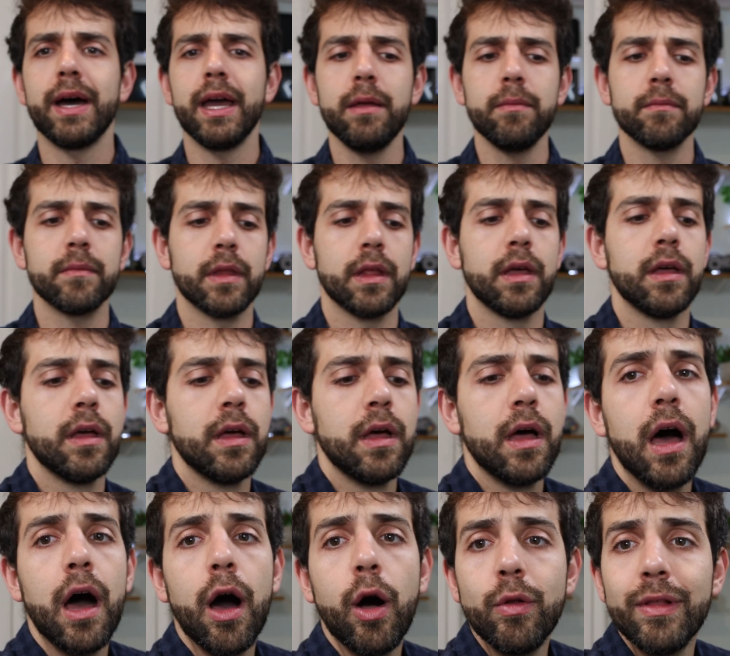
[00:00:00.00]
Pi,
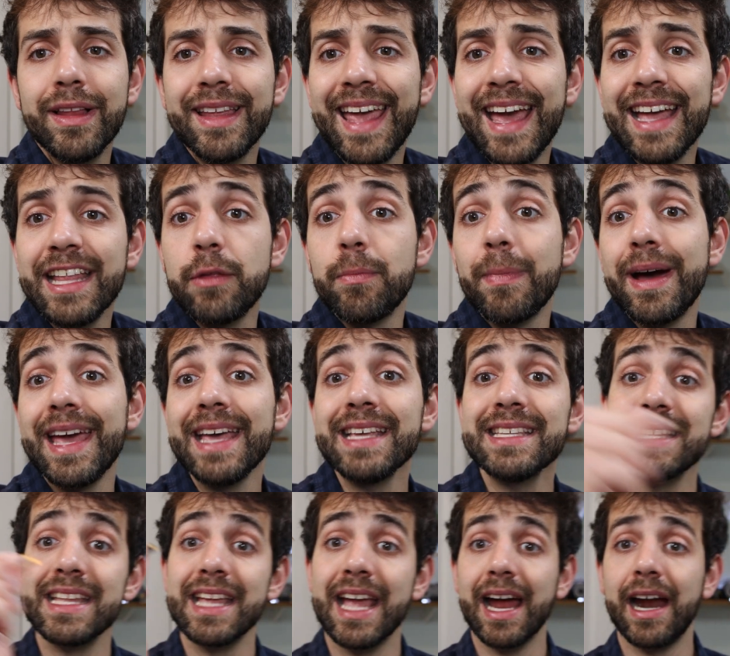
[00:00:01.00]
I will get my
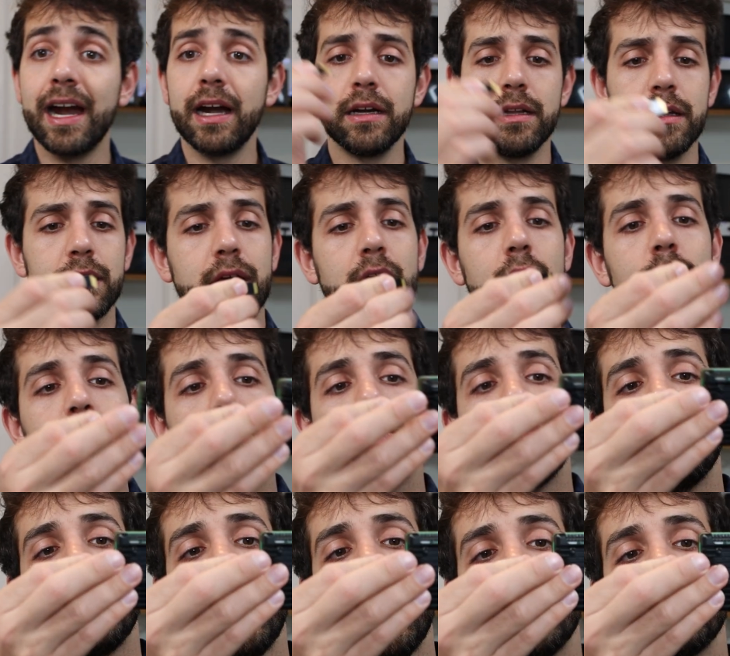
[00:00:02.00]
SD card, I will
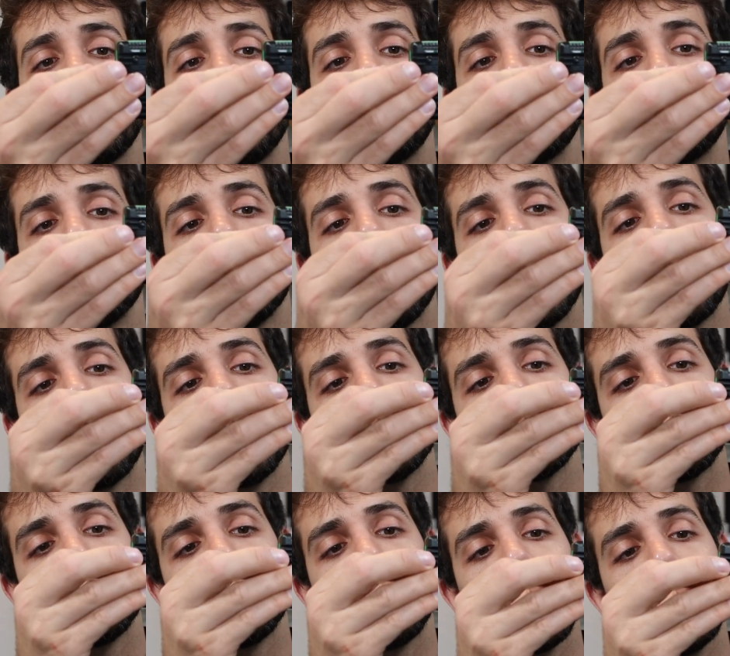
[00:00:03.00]
connect it to my
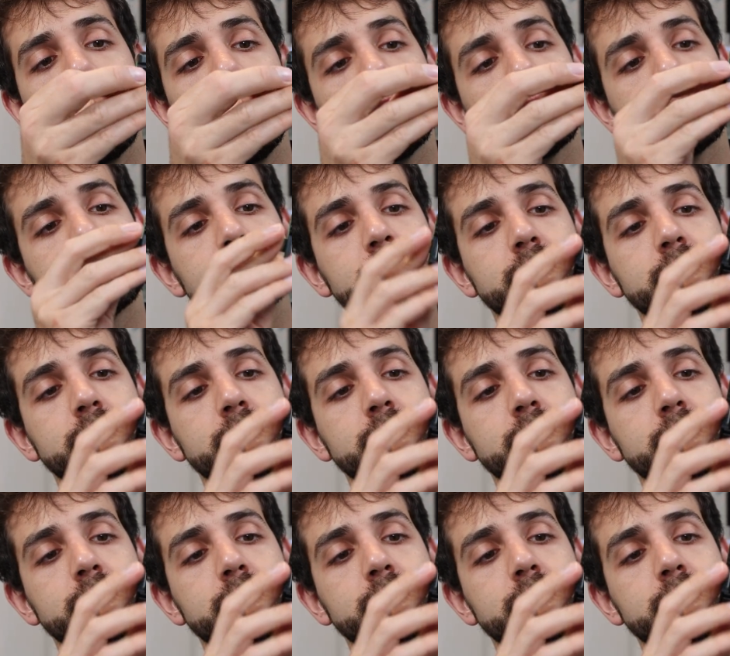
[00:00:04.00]
Raspberry Pi.